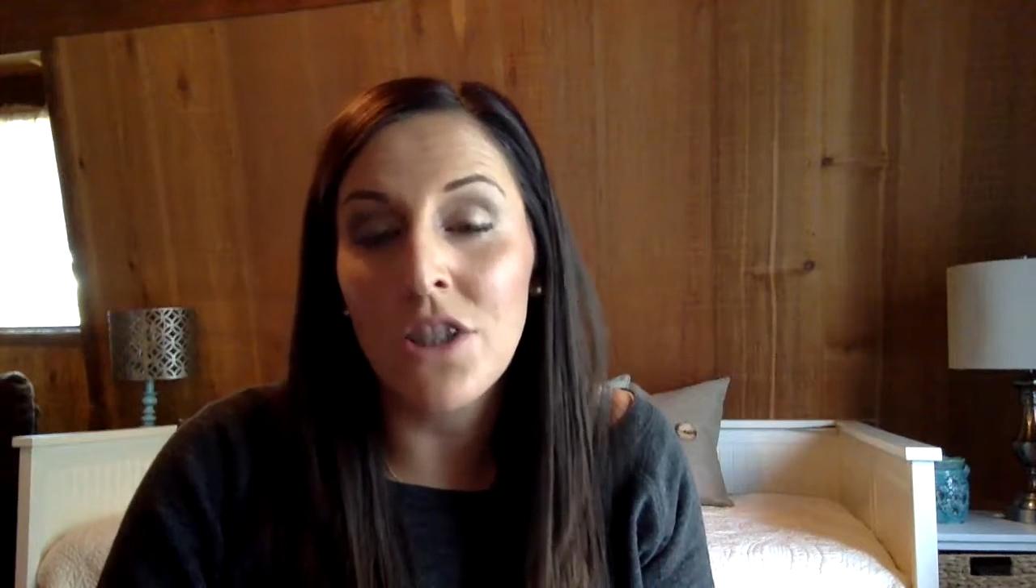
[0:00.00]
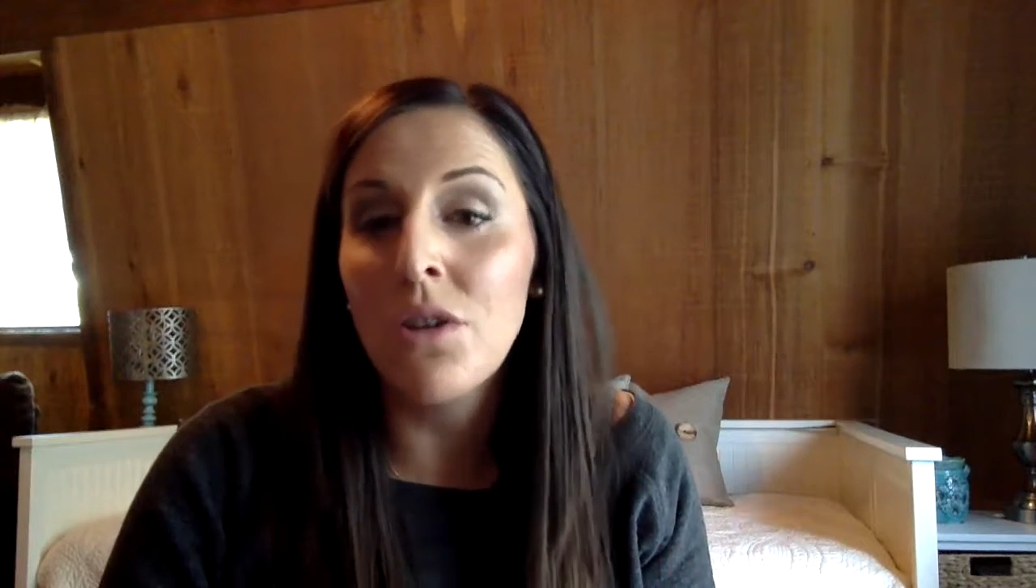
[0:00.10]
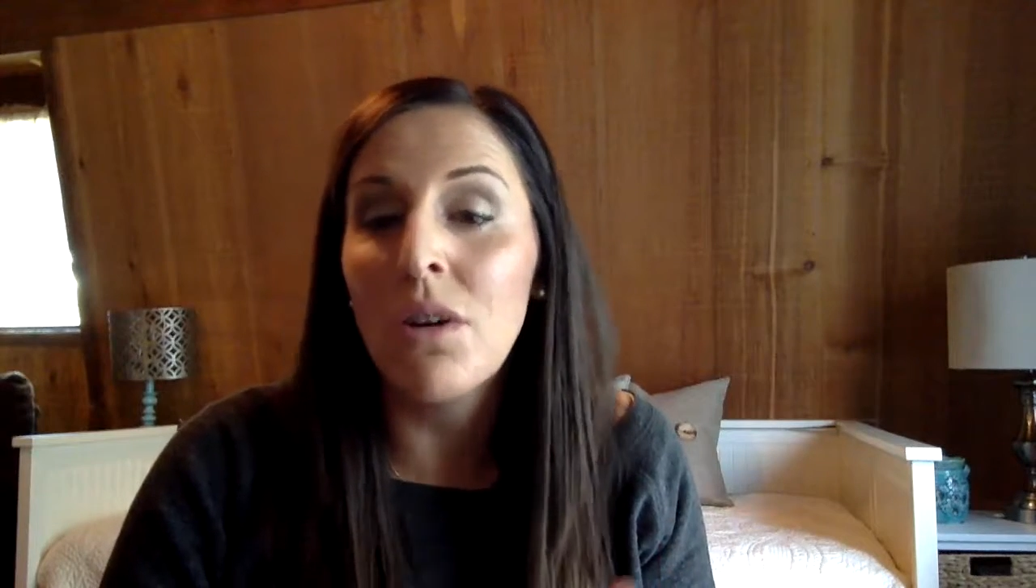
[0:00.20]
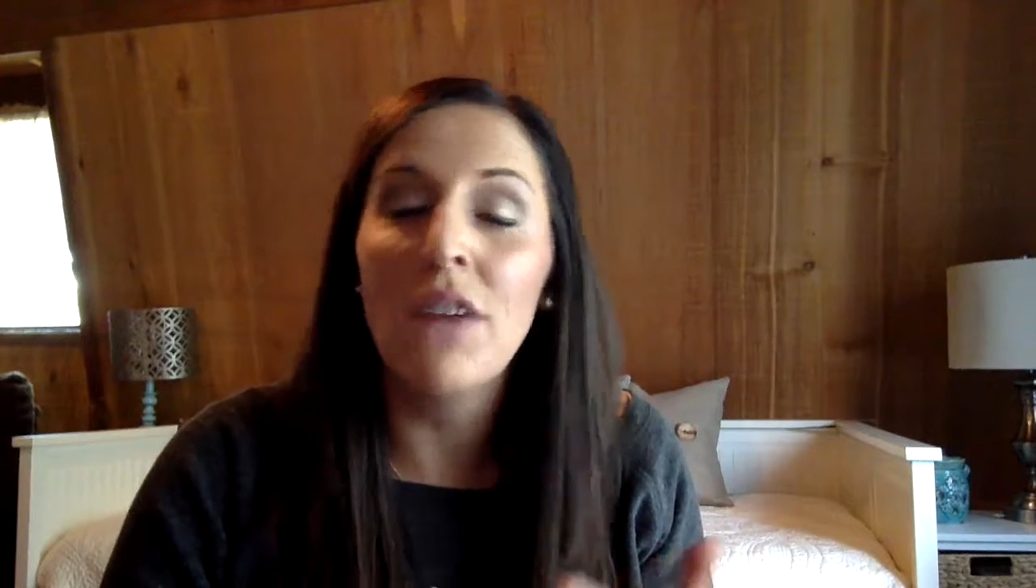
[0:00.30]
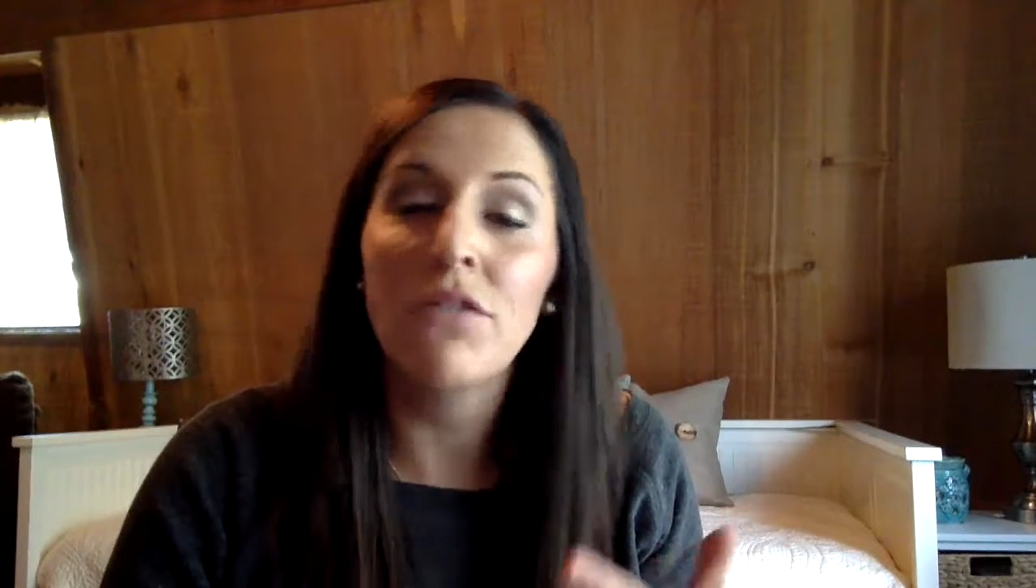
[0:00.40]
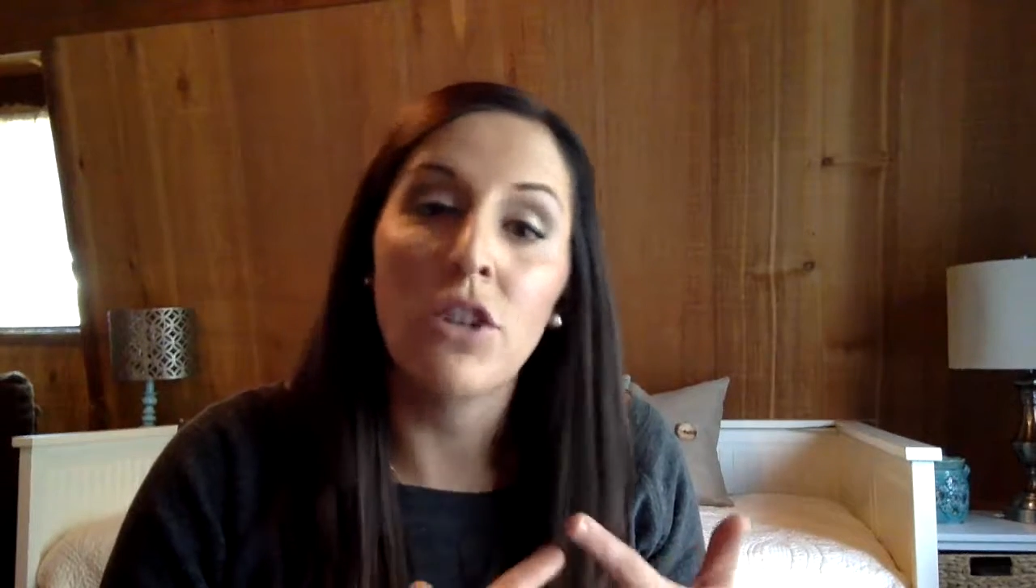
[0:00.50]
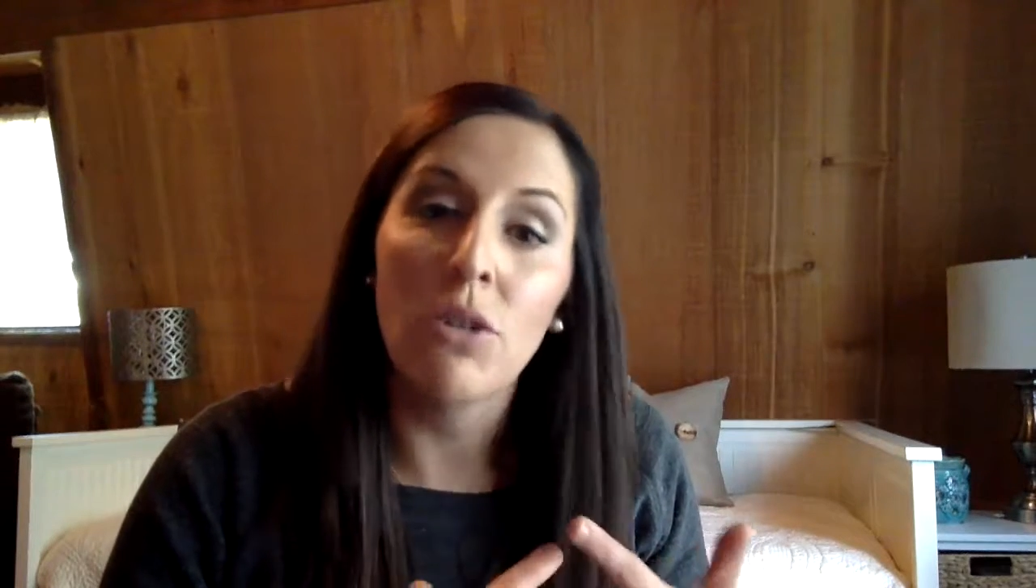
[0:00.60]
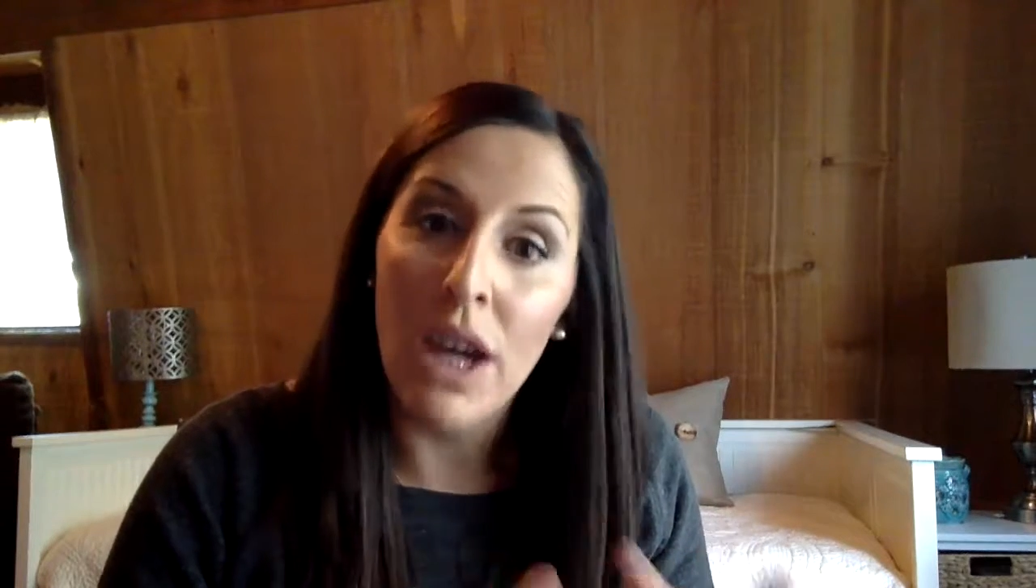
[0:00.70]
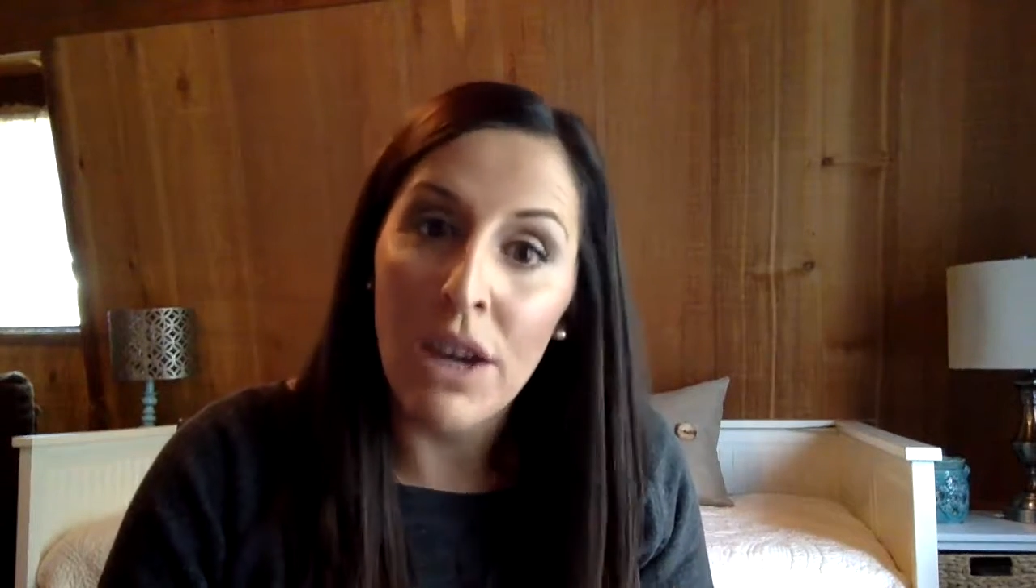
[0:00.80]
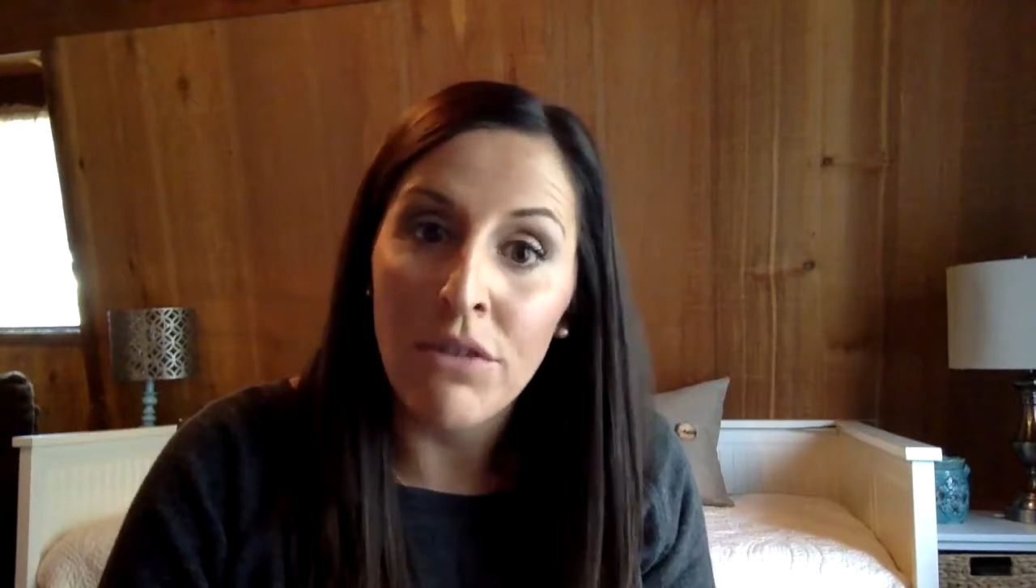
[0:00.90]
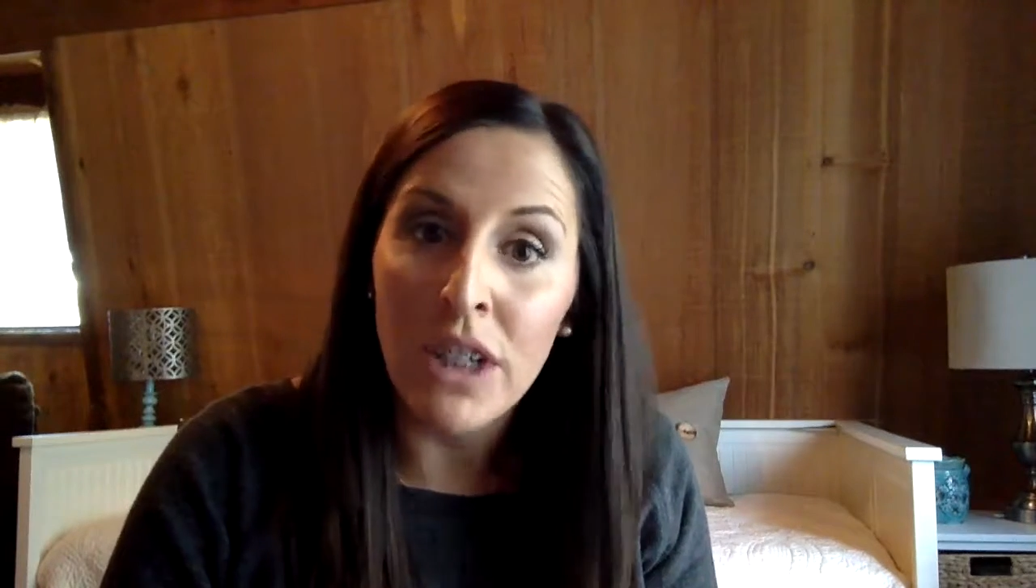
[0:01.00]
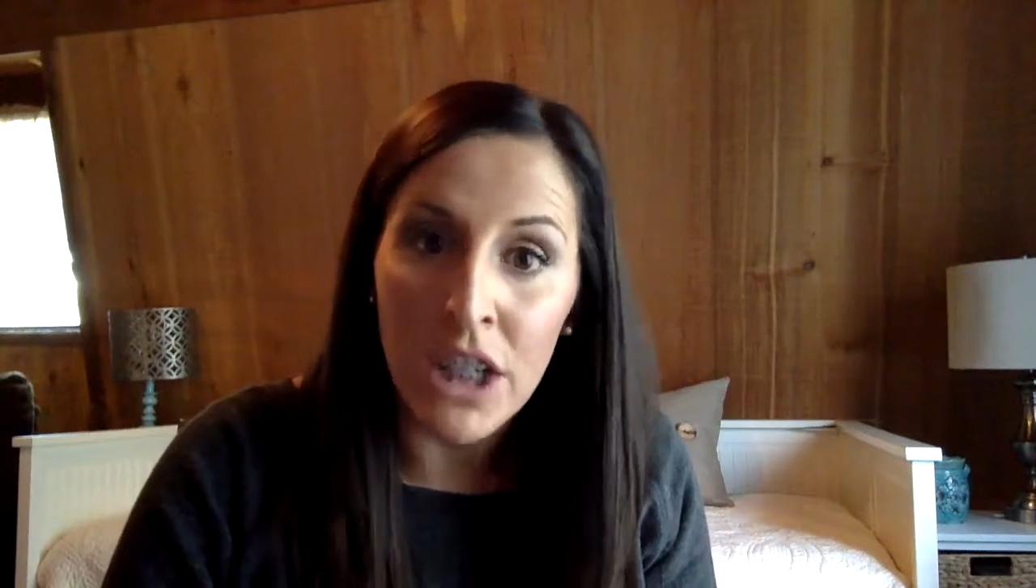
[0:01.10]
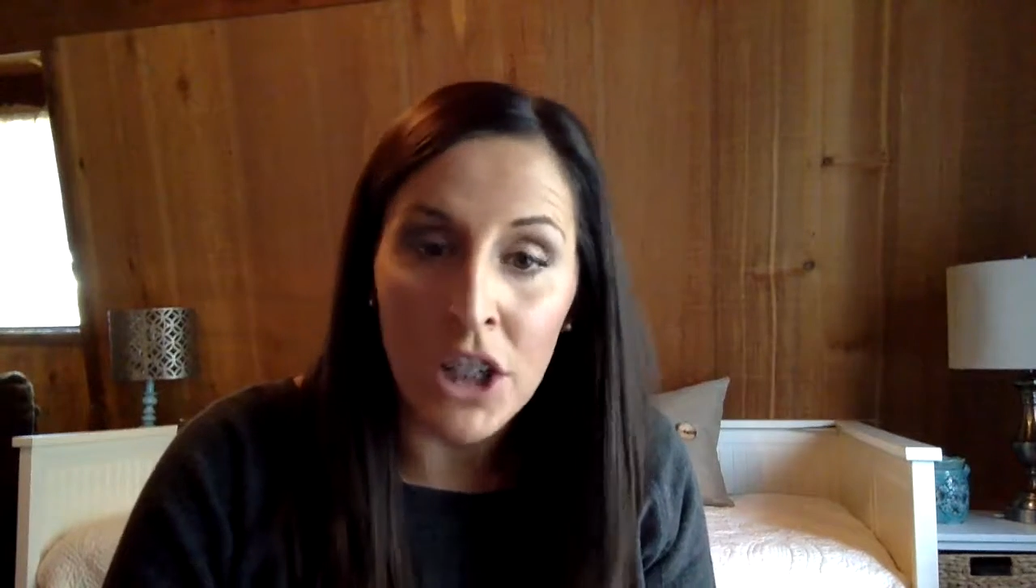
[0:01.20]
You don't have to know every